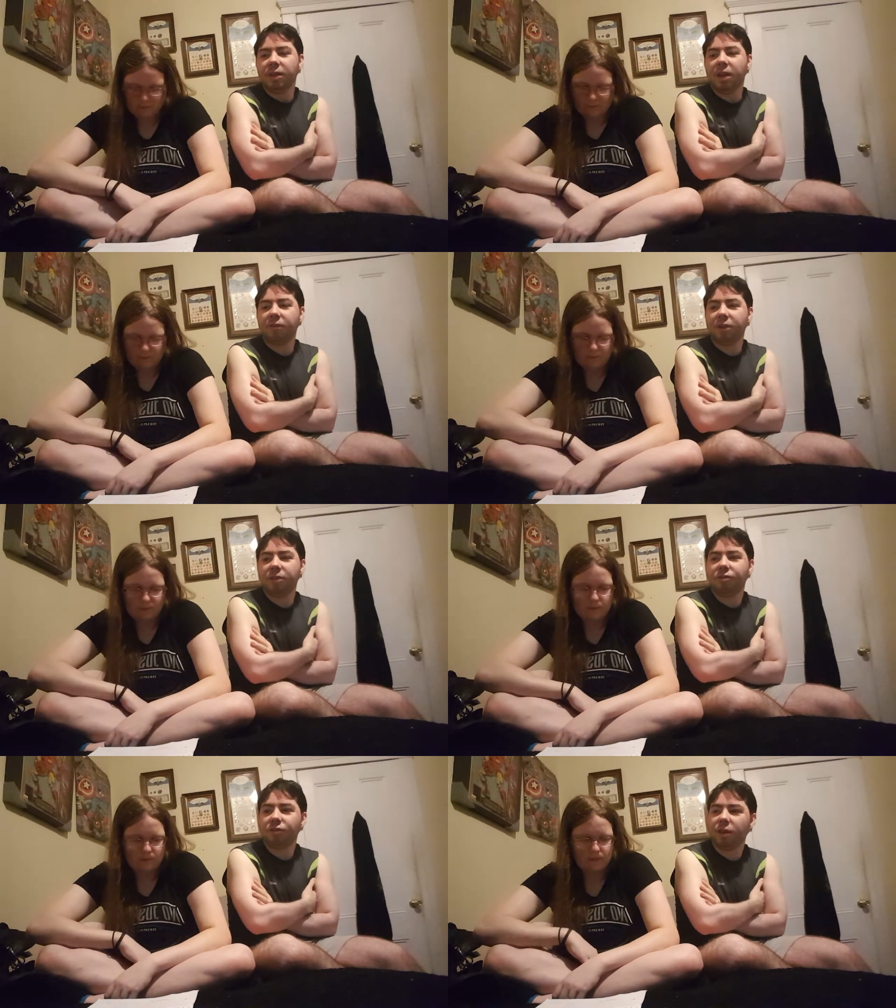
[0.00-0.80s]
Speaker 1: "If
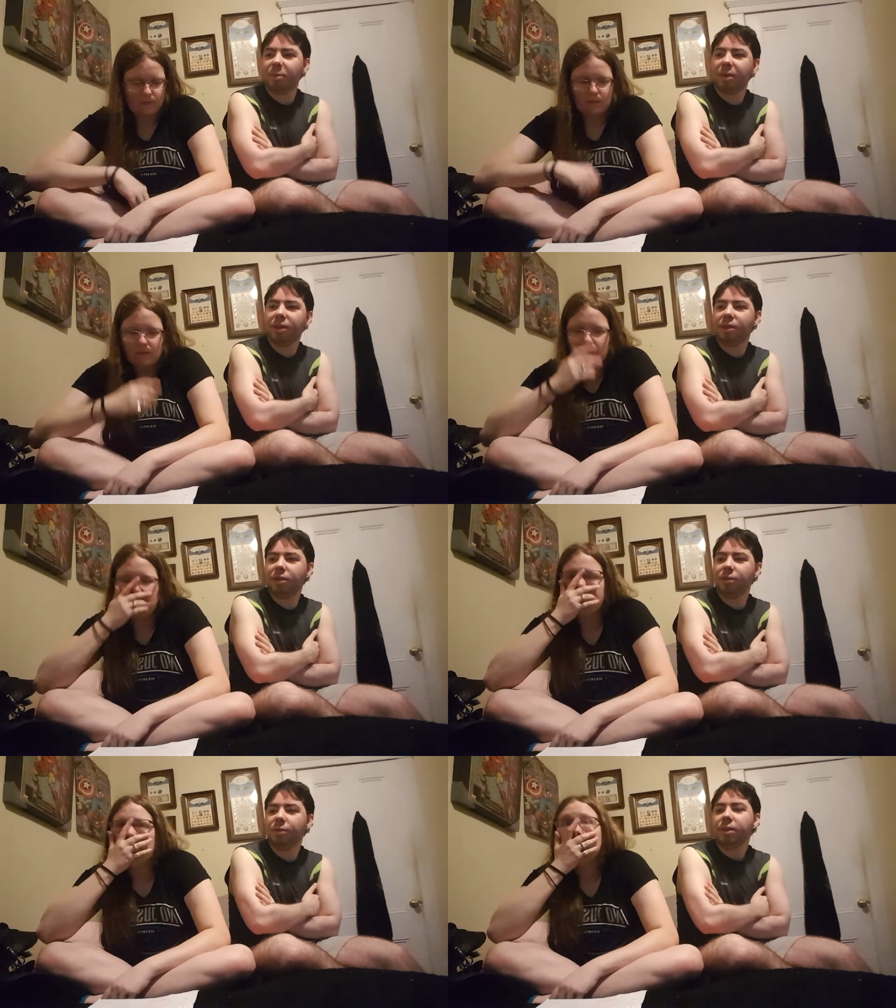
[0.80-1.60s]
it should have been
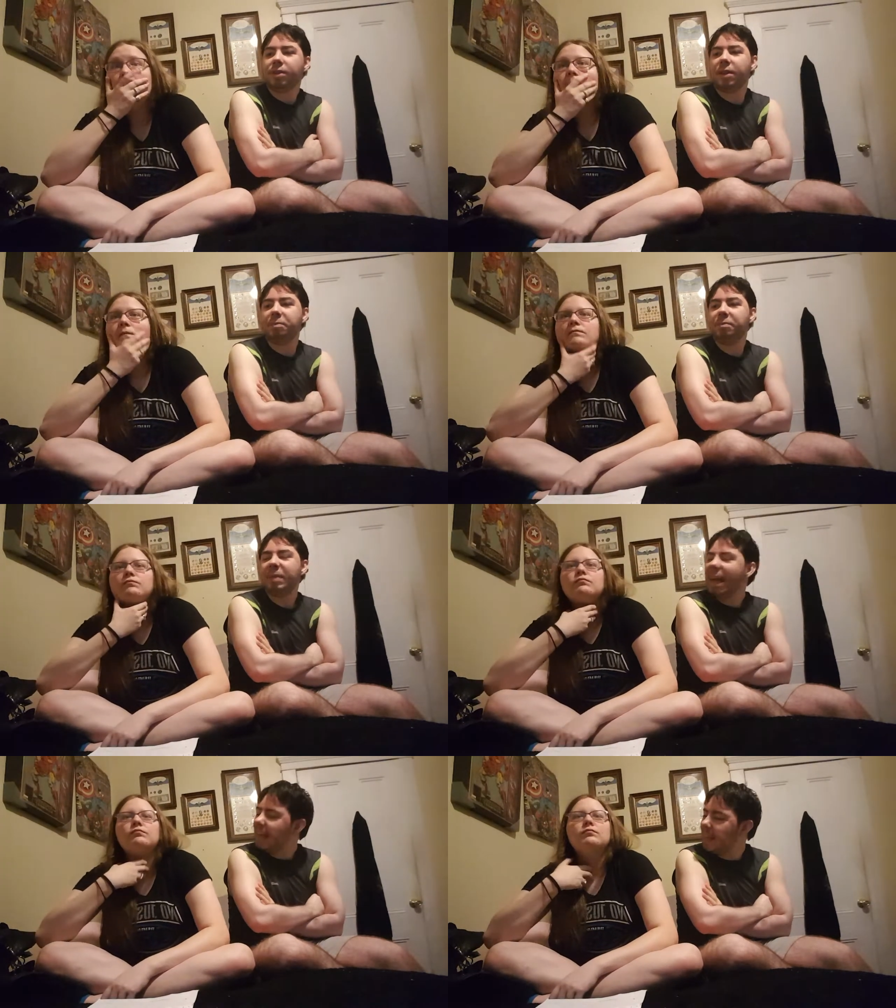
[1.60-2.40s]
you, then
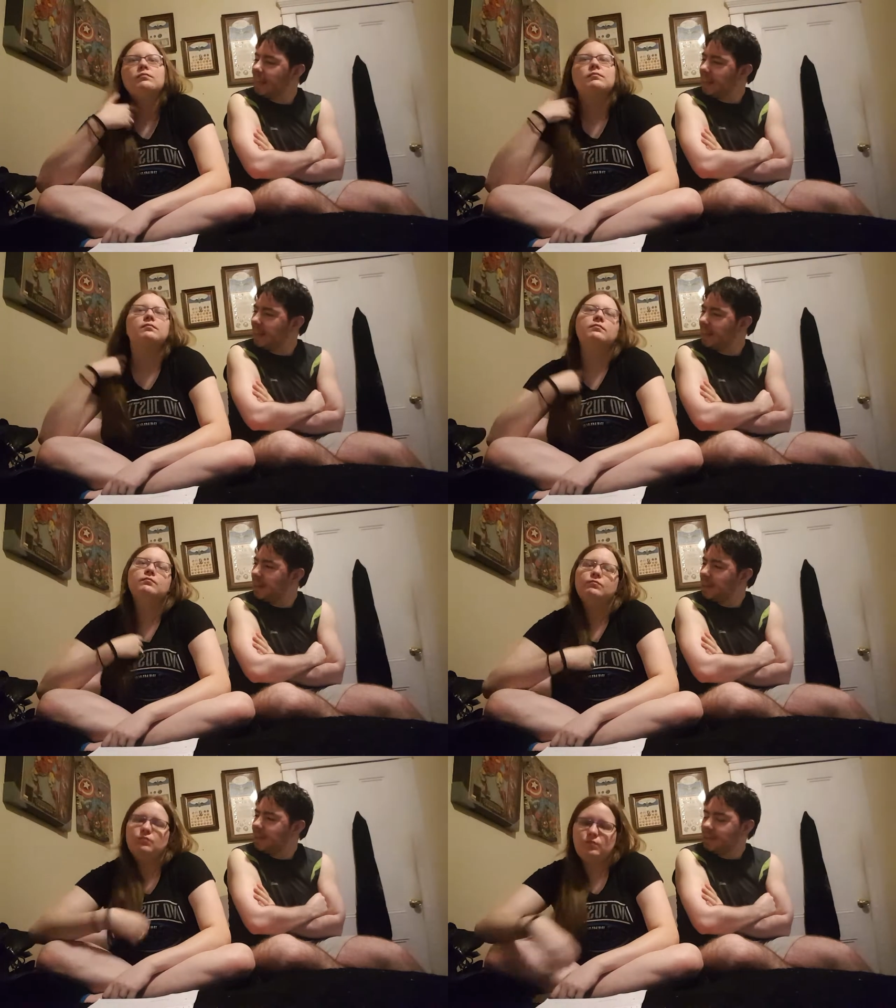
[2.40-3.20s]
make it
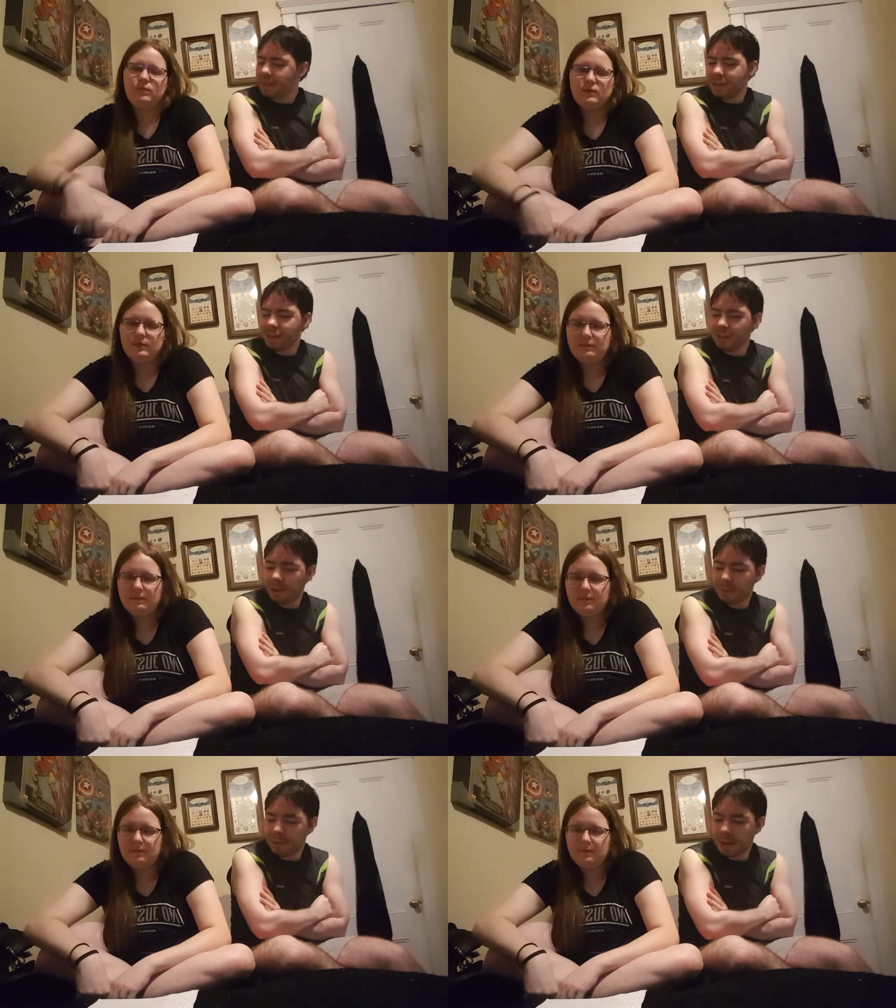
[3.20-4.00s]
you." And then
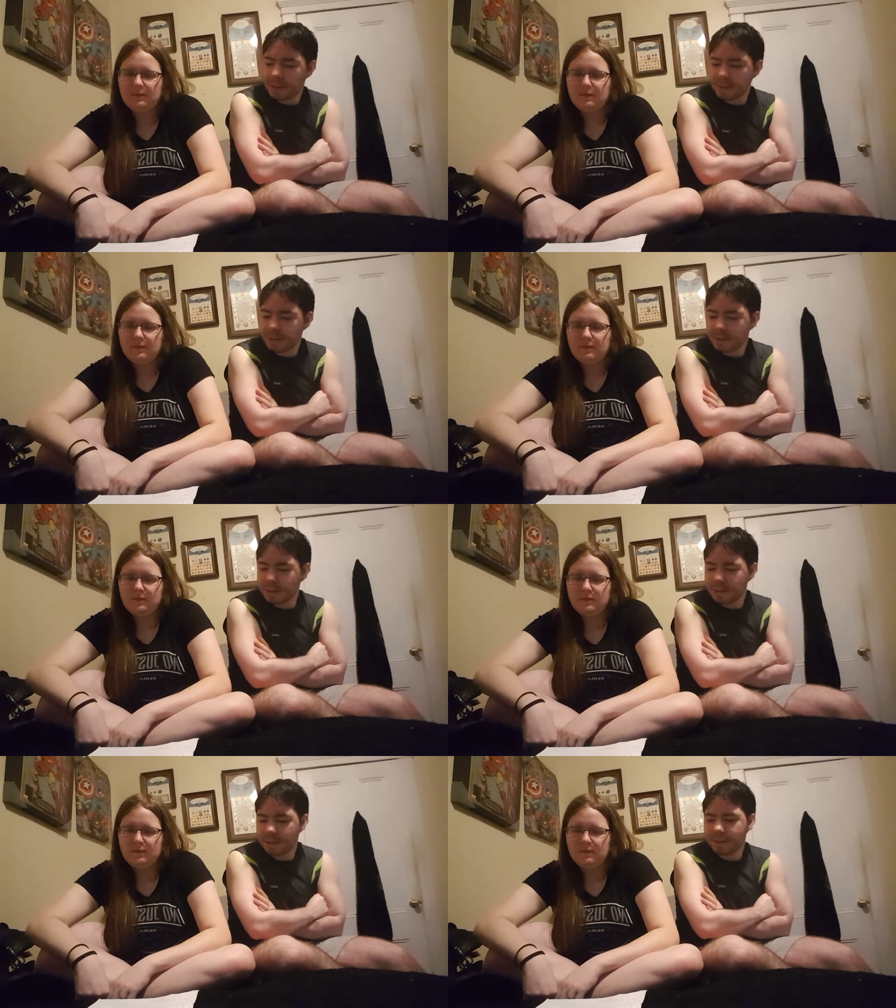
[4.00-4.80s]
Shawn Michaels,
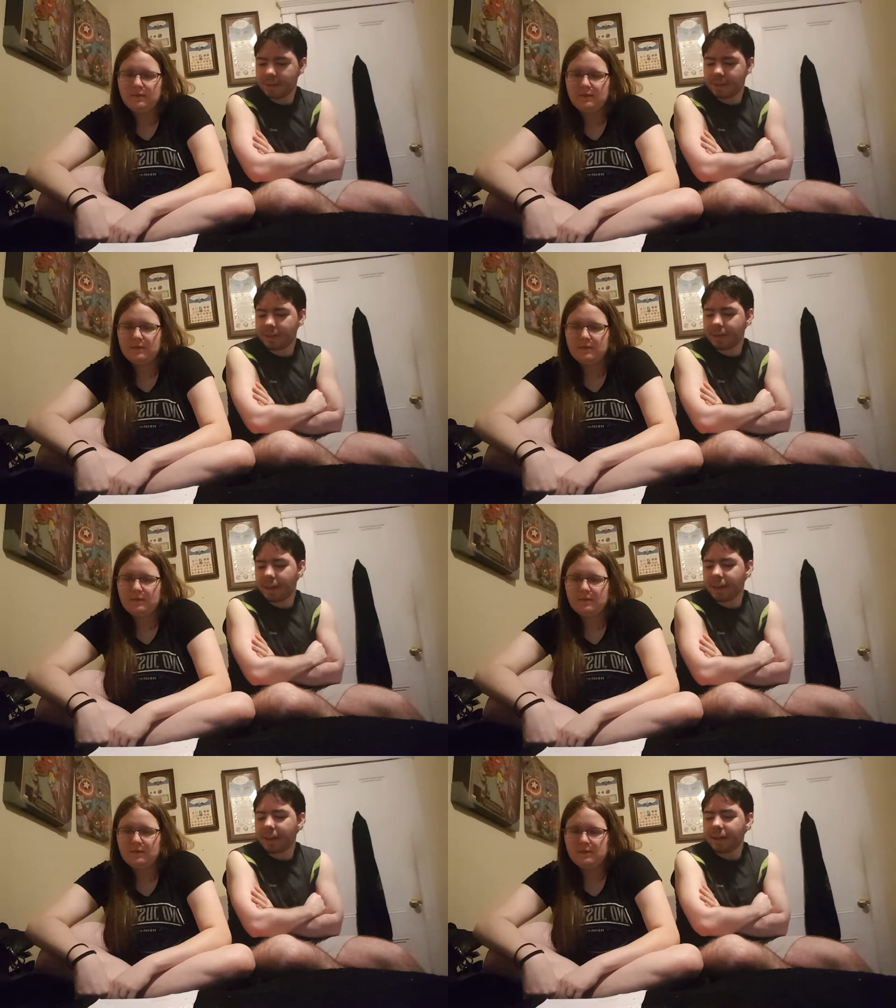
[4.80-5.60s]

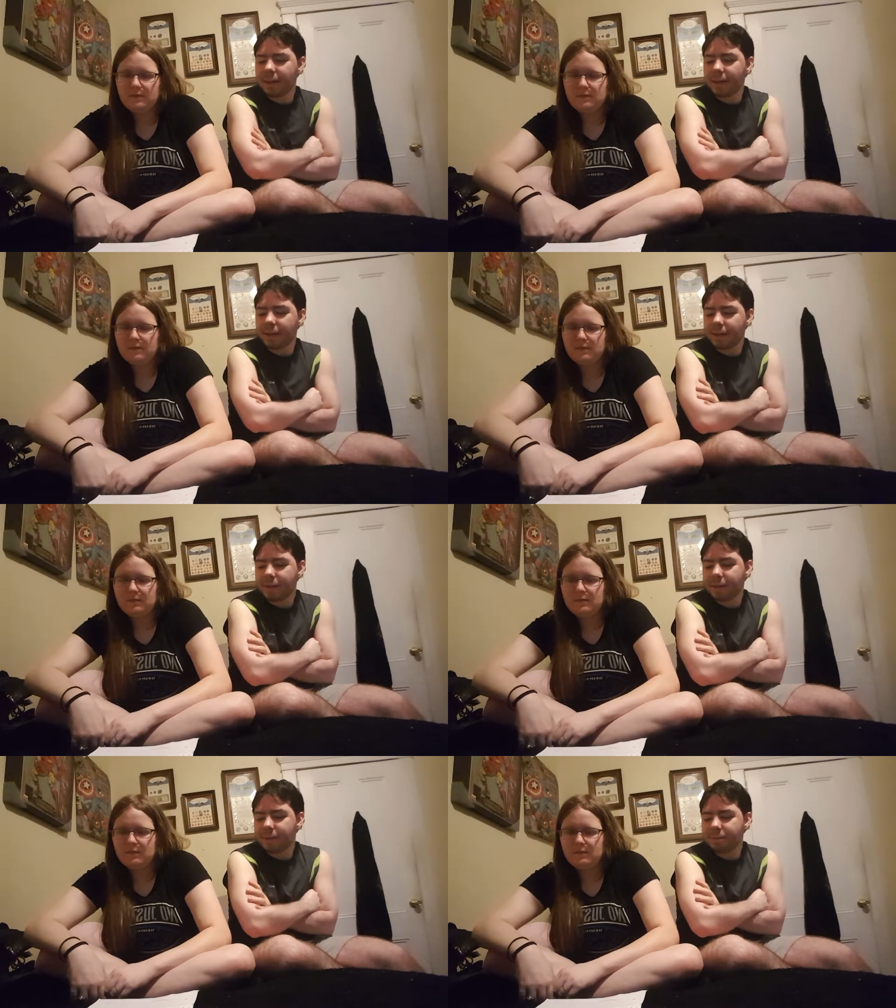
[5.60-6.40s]
like,
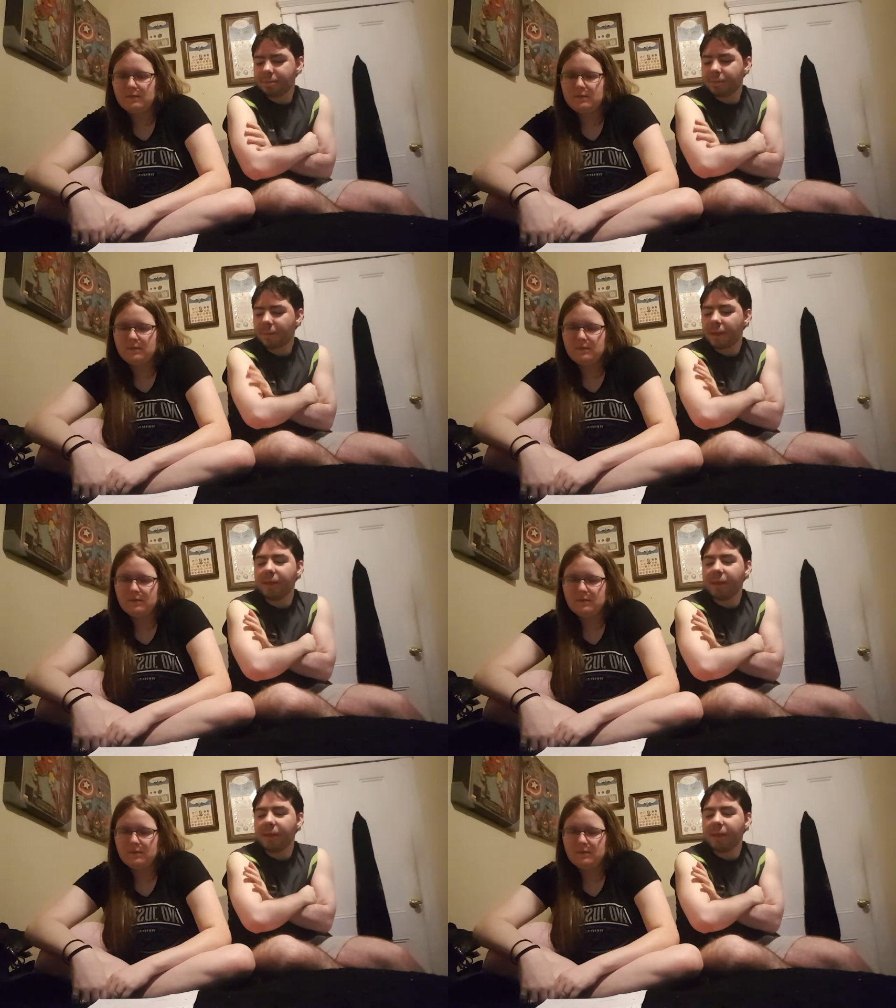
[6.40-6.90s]
uh, and